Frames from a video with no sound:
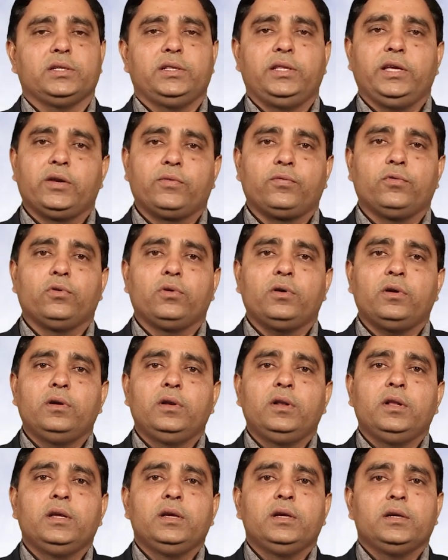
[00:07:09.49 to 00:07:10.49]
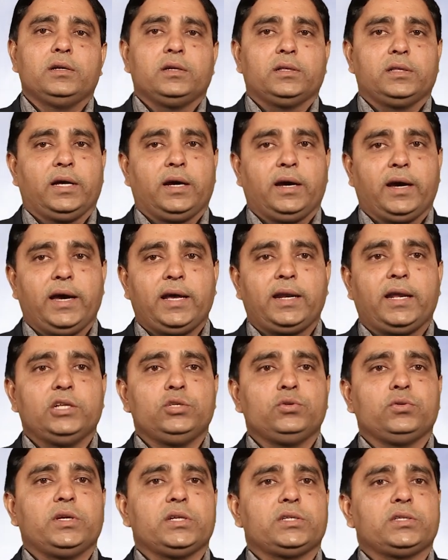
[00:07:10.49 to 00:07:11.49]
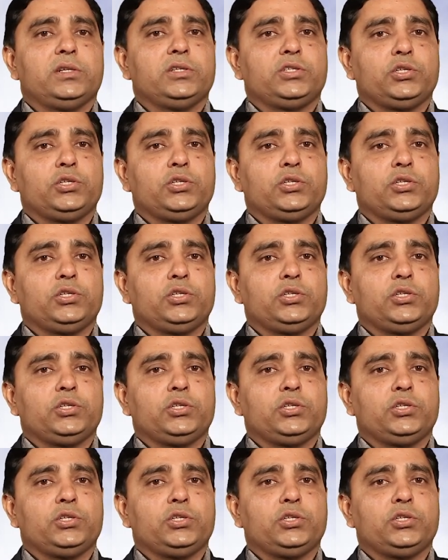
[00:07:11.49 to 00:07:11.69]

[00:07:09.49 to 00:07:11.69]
Therefore, the higher education